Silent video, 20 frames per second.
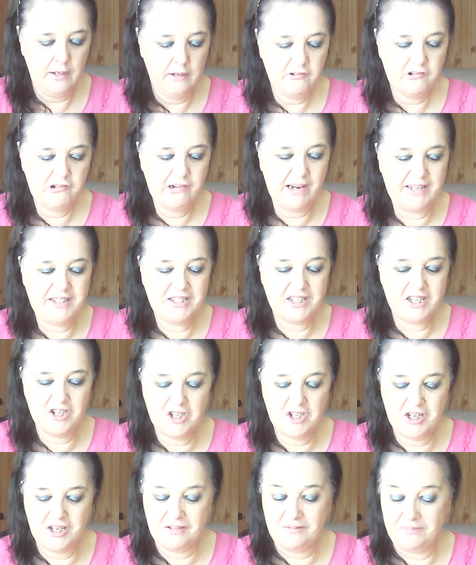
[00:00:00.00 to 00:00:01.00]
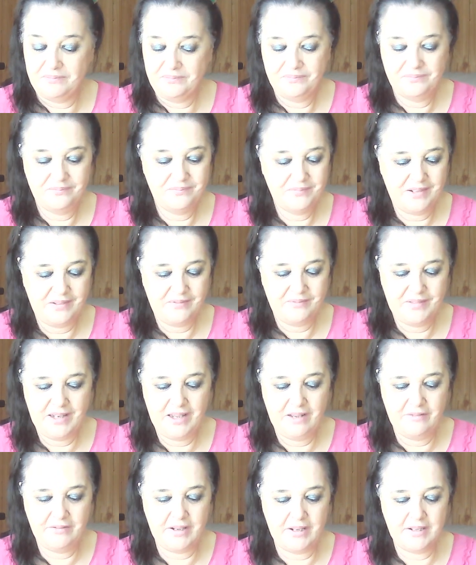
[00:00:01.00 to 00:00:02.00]
Transition,
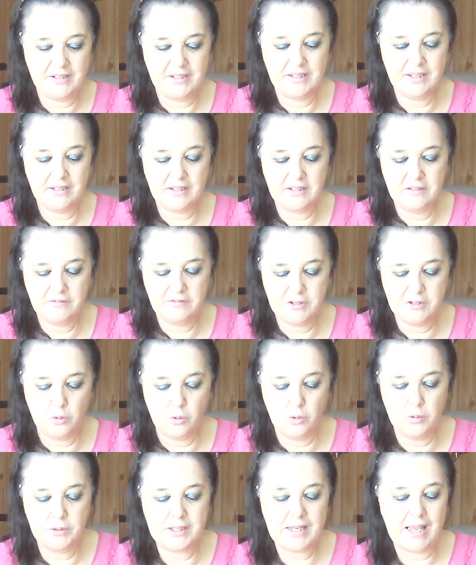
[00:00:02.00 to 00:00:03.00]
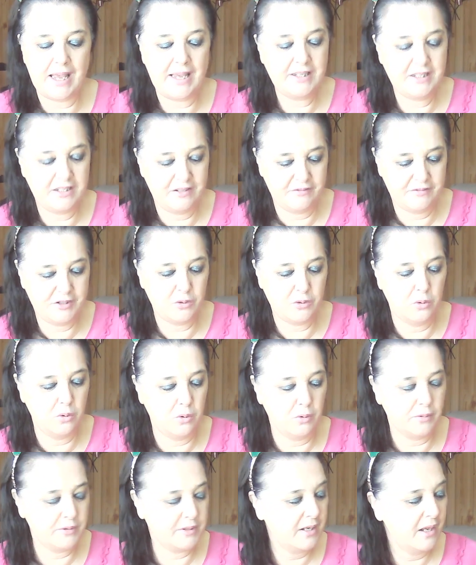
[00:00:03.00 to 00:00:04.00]
love it. Six of Swords, Ace of
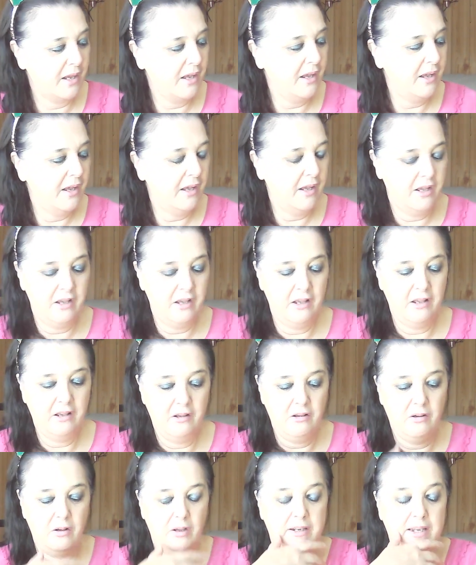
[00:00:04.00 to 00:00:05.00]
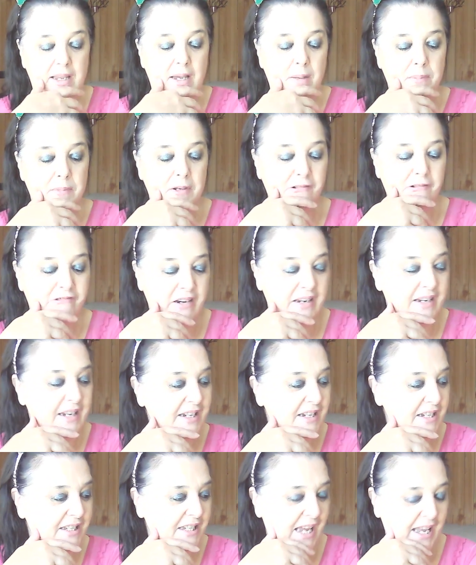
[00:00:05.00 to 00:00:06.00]
Swords. Yep, you're ready
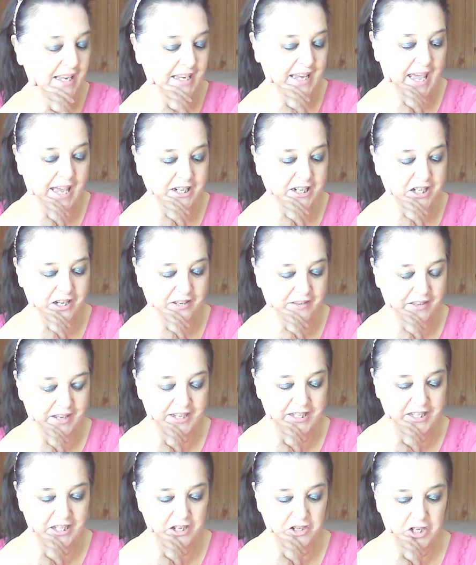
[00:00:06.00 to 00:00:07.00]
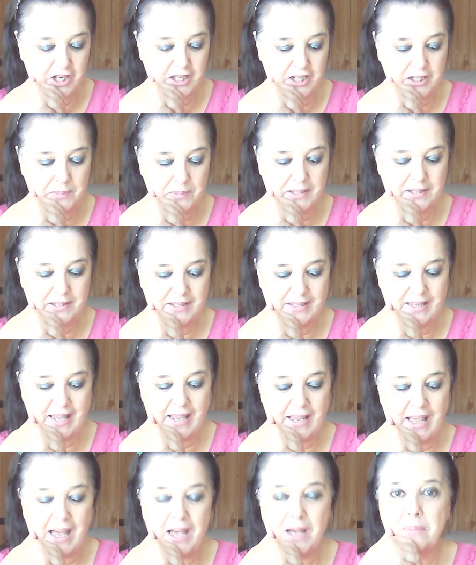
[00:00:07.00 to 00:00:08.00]
to take action. These adjustments,
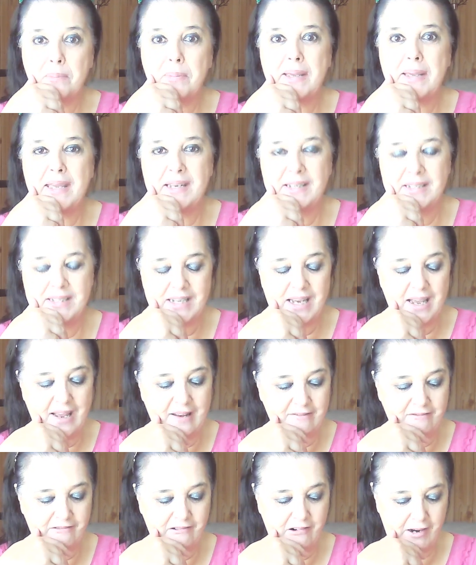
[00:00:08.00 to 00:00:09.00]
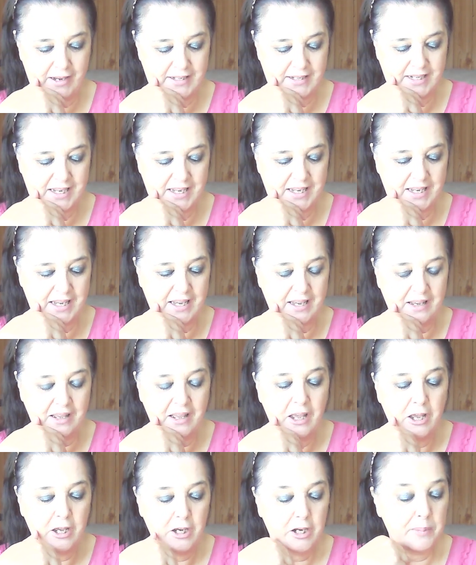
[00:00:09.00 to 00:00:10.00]
they are being done right here.
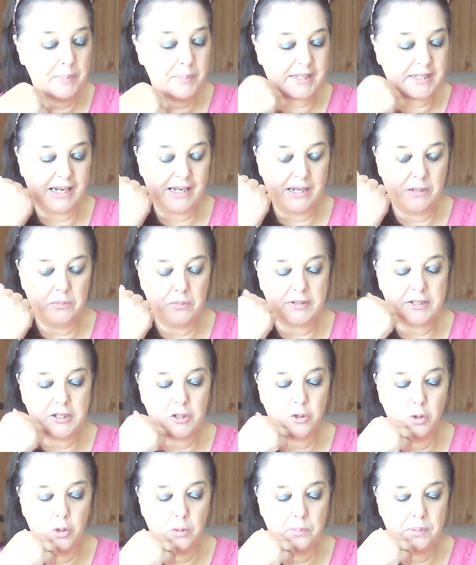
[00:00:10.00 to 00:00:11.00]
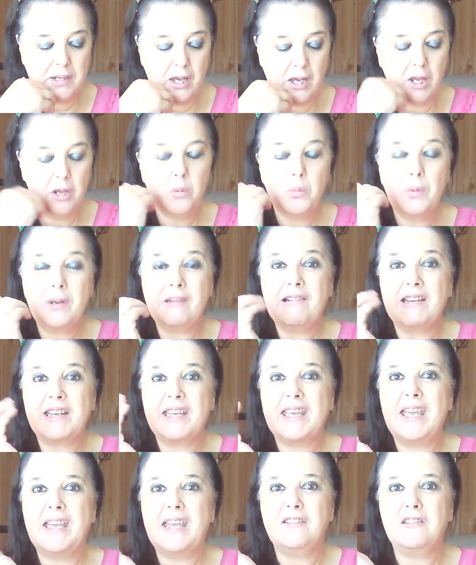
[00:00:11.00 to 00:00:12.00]
Could be dealing with Scorpio, where
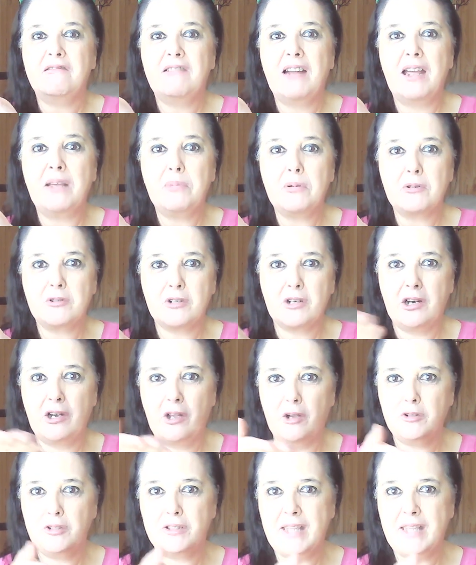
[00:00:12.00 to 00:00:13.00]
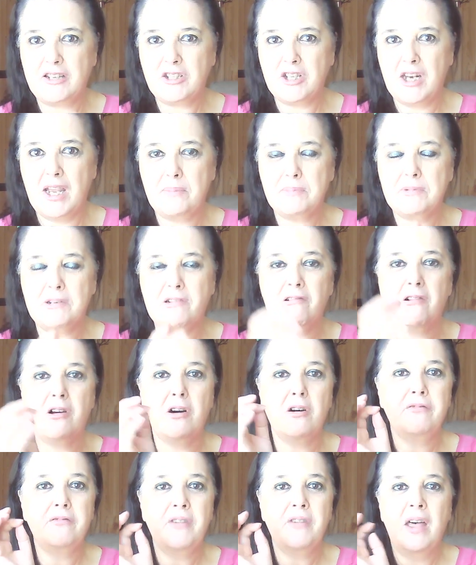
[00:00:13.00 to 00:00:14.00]
again, you're able to close that chapter
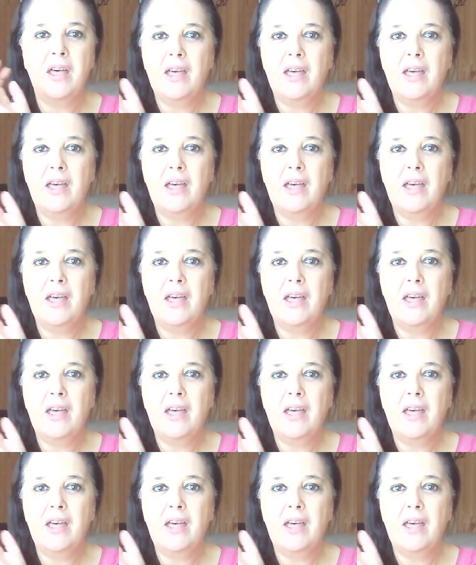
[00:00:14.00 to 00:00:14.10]
off,